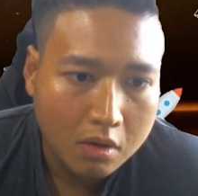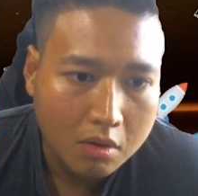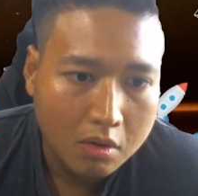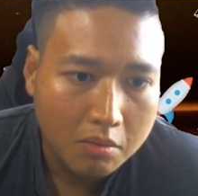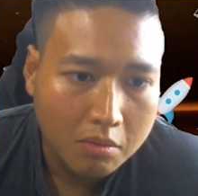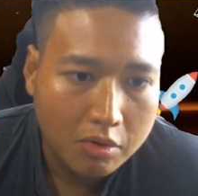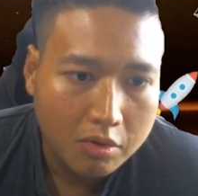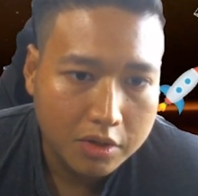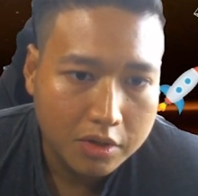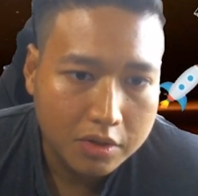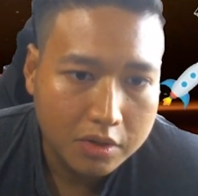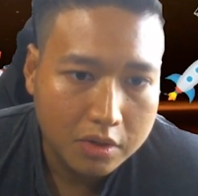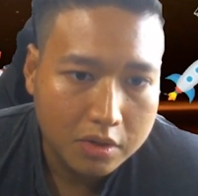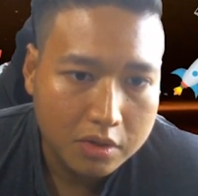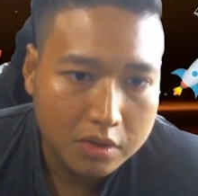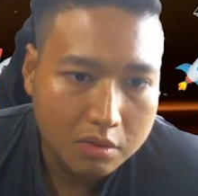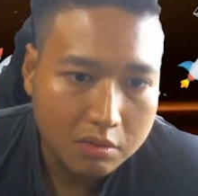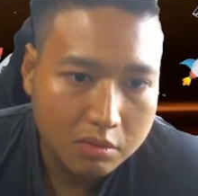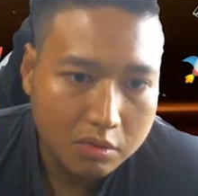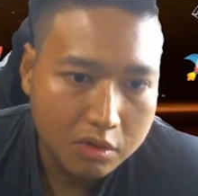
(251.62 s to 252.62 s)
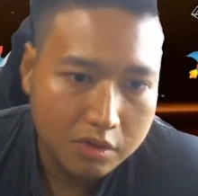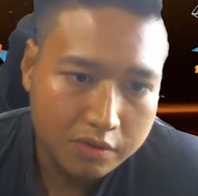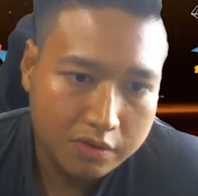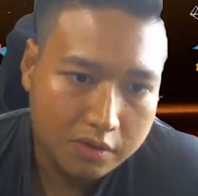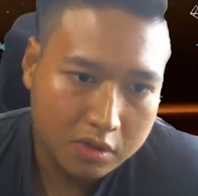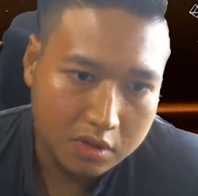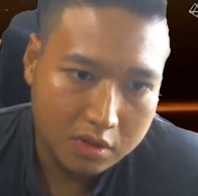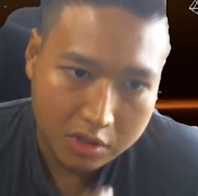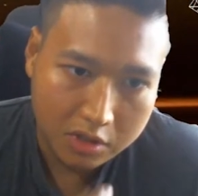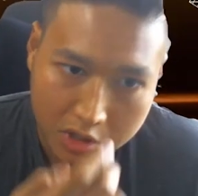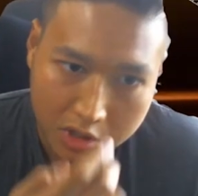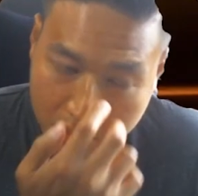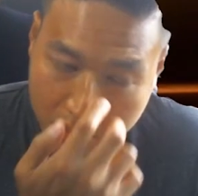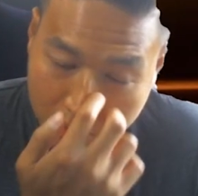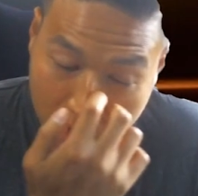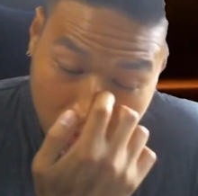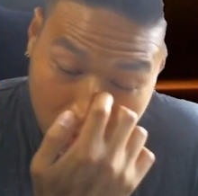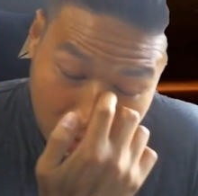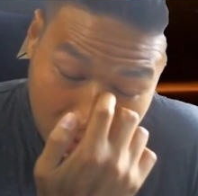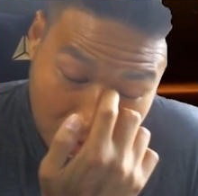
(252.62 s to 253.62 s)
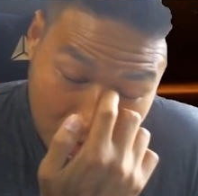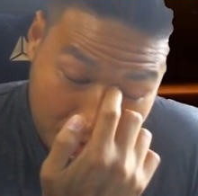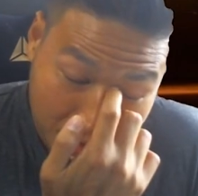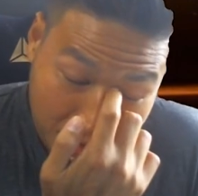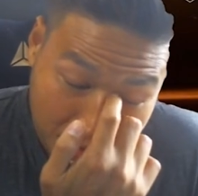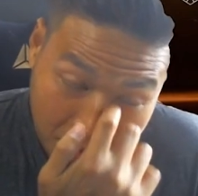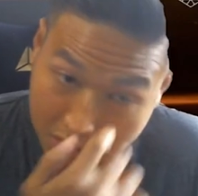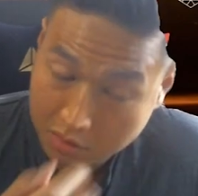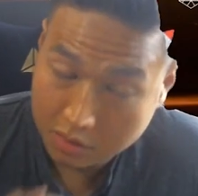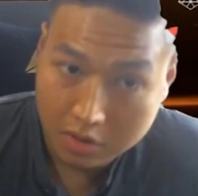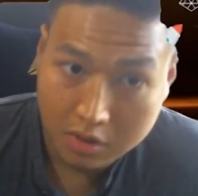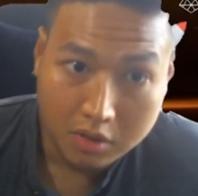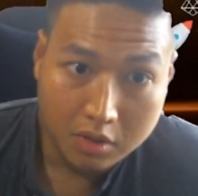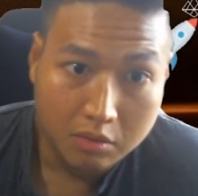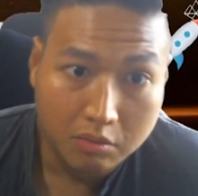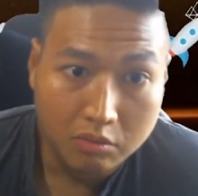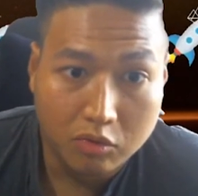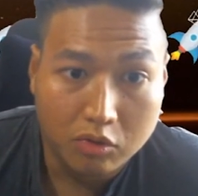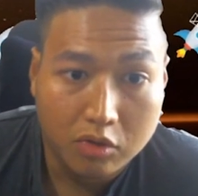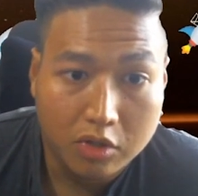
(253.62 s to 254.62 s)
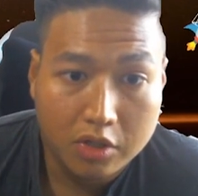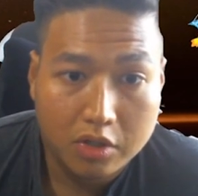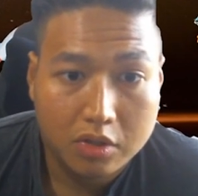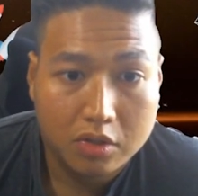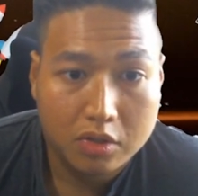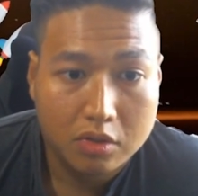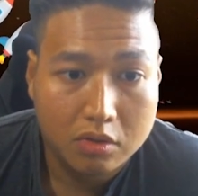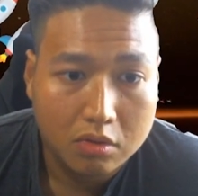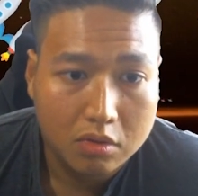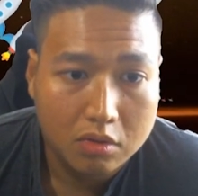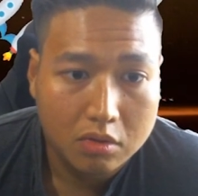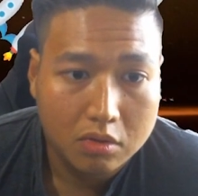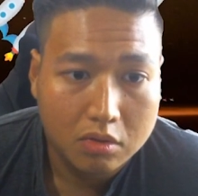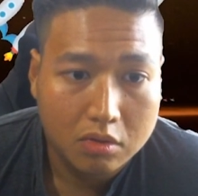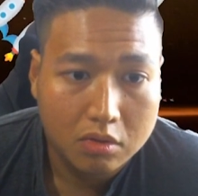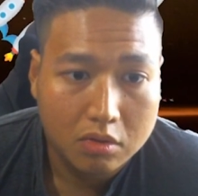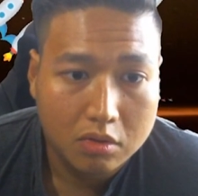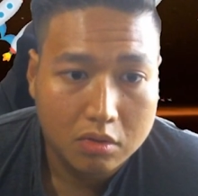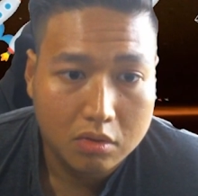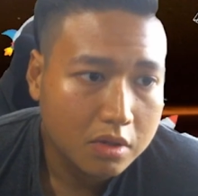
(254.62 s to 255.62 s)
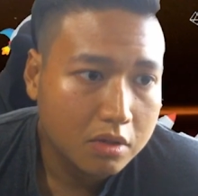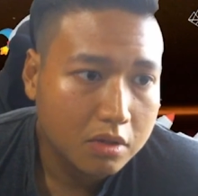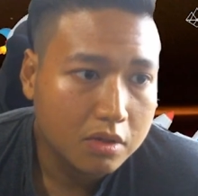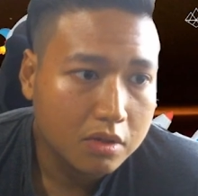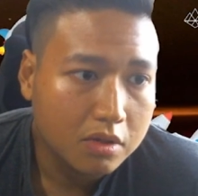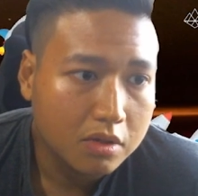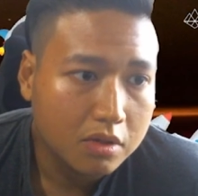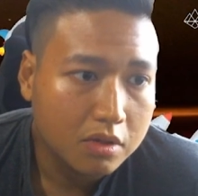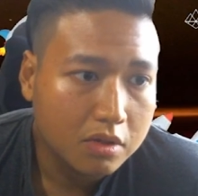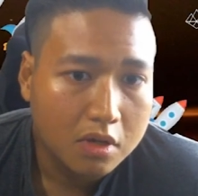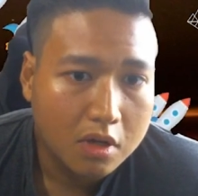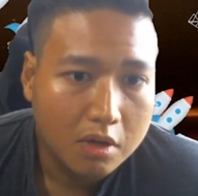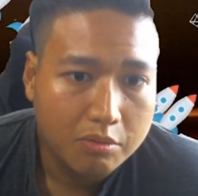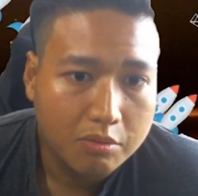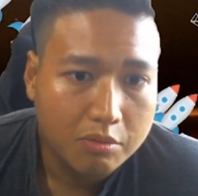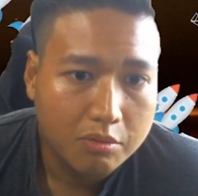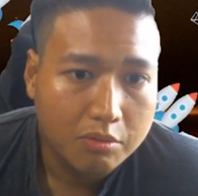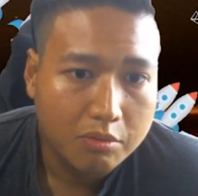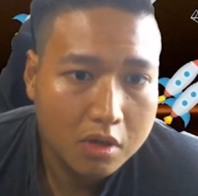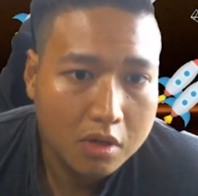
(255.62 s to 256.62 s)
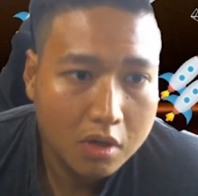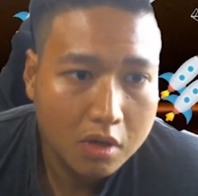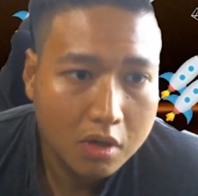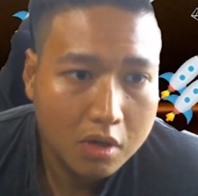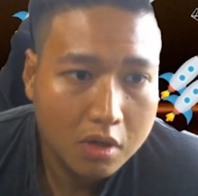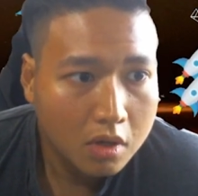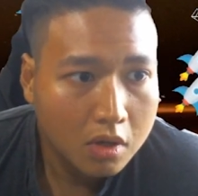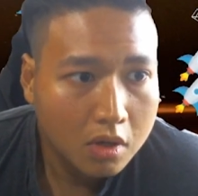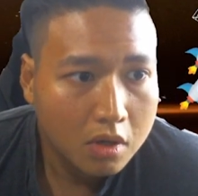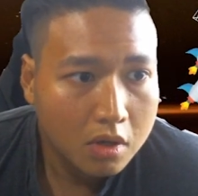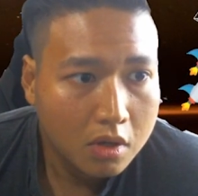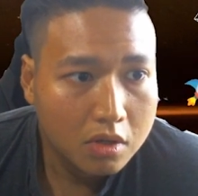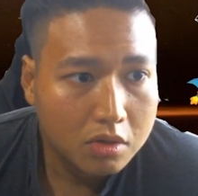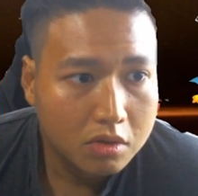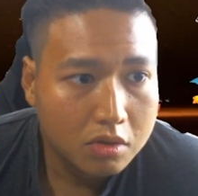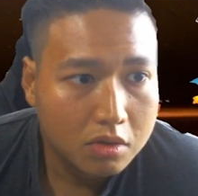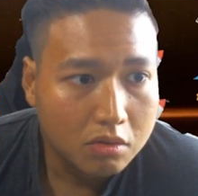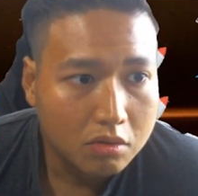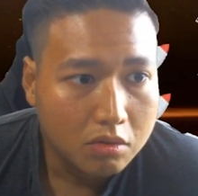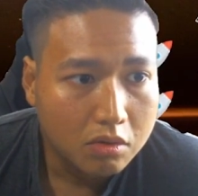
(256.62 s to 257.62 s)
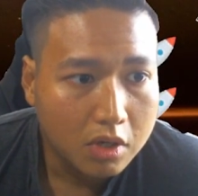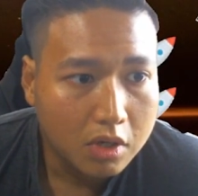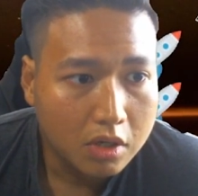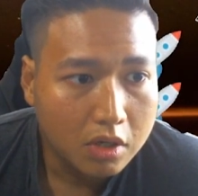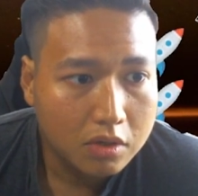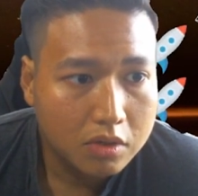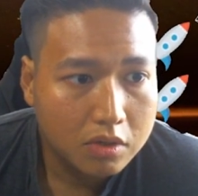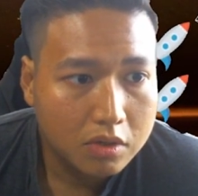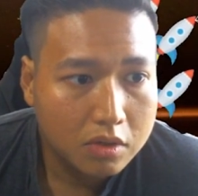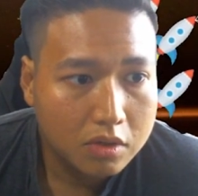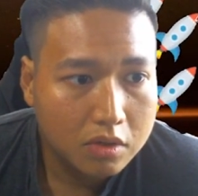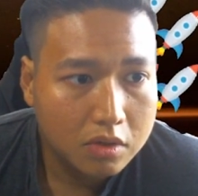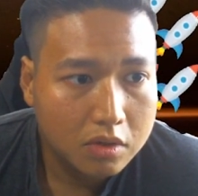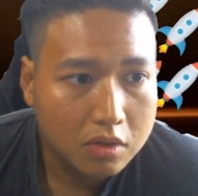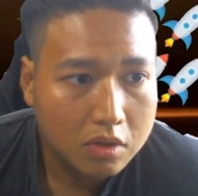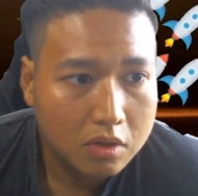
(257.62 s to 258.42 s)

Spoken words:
Prices above the Ichimoku cloud, bullish. So I'll say this is a uptrend. So next,